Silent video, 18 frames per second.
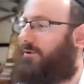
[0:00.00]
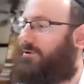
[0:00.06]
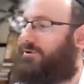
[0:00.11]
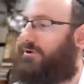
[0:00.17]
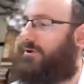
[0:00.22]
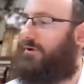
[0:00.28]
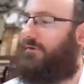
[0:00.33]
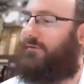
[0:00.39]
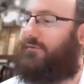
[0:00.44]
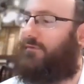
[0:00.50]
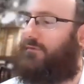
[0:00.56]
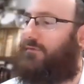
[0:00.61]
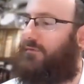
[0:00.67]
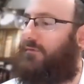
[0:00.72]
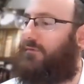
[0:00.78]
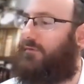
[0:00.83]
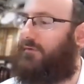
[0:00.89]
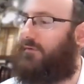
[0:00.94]
which
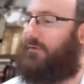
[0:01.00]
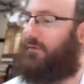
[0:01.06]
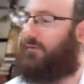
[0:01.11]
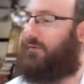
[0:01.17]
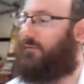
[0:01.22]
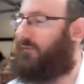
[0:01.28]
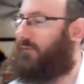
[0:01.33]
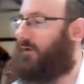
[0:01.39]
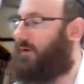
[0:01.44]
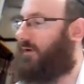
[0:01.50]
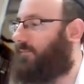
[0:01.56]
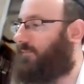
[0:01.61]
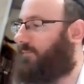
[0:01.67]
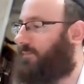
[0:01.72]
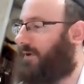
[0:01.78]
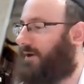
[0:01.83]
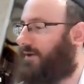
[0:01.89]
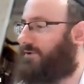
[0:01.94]
is it's
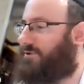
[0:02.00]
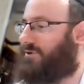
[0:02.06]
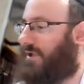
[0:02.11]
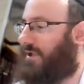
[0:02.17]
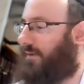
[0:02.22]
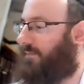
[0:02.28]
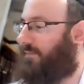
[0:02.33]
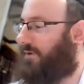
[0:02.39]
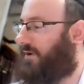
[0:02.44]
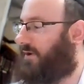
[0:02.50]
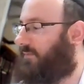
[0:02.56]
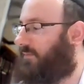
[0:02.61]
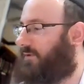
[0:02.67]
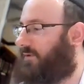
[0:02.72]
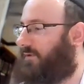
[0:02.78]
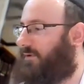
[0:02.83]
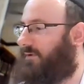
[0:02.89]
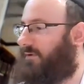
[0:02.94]
um, page Lamed
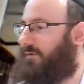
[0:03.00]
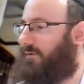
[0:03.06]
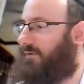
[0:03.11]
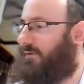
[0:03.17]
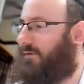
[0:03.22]
Gimel,